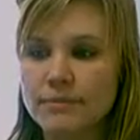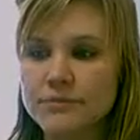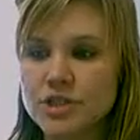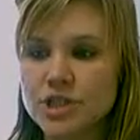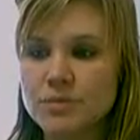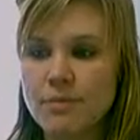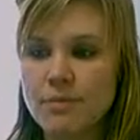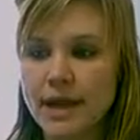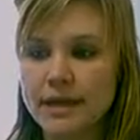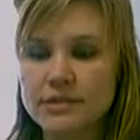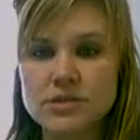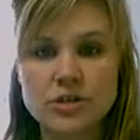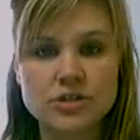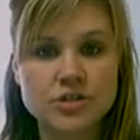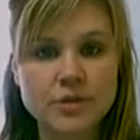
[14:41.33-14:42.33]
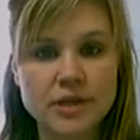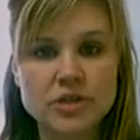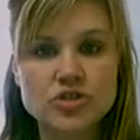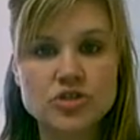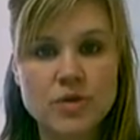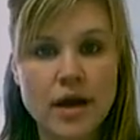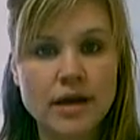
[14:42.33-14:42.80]
She might start doing
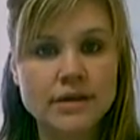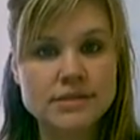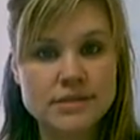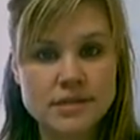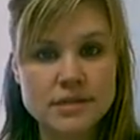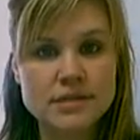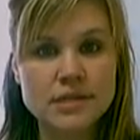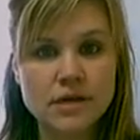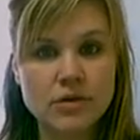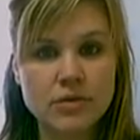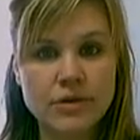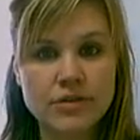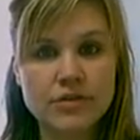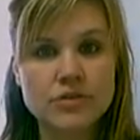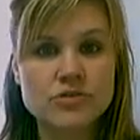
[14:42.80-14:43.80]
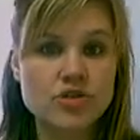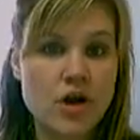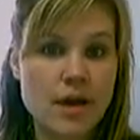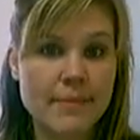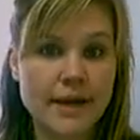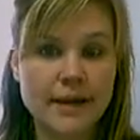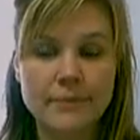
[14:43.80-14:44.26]
drugs to deal with the
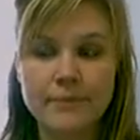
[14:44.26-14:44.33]
trauma.